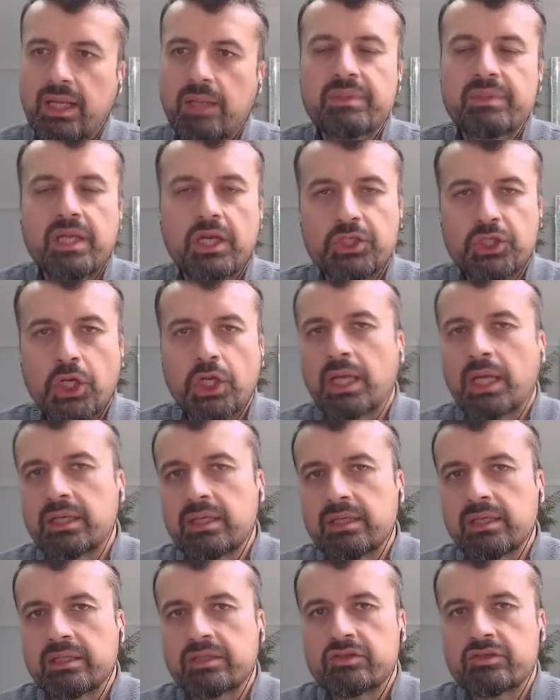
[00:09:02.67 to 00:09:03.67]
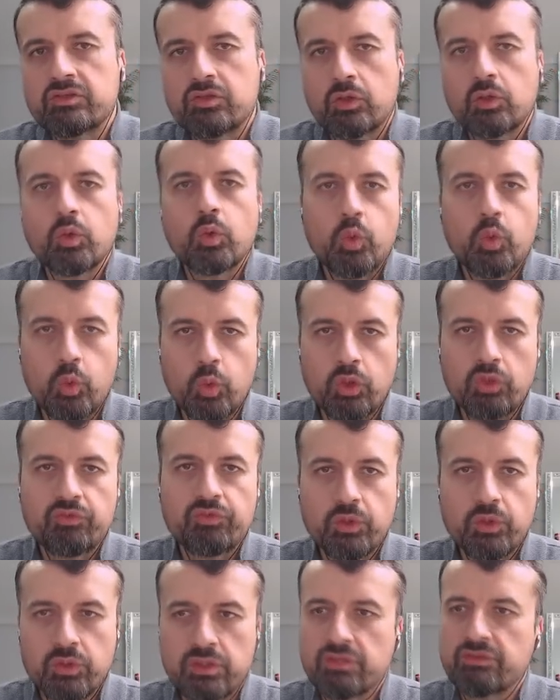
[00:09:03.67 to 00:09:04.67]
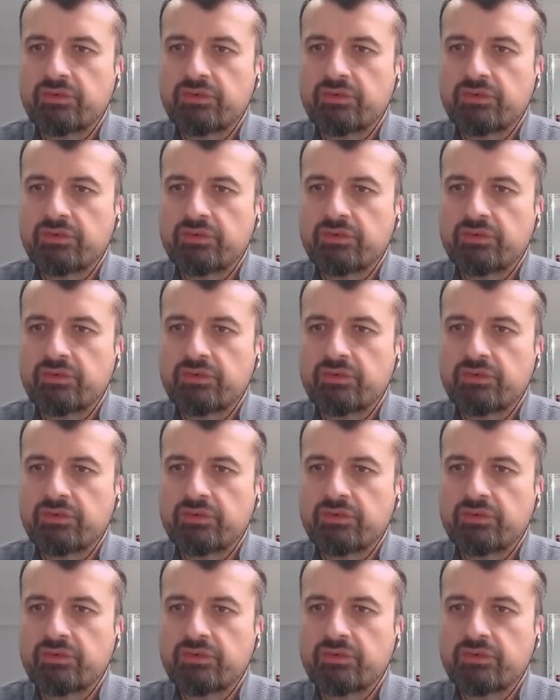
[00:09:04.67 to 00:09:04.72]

let me now show you how you can get this on all of your